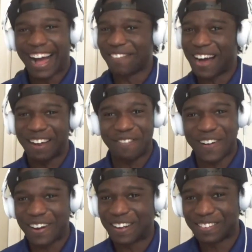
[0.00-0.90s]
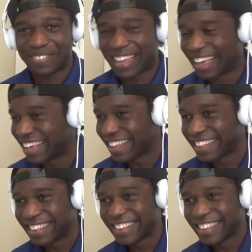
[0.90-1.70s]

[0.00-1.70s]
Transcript: out of words, man.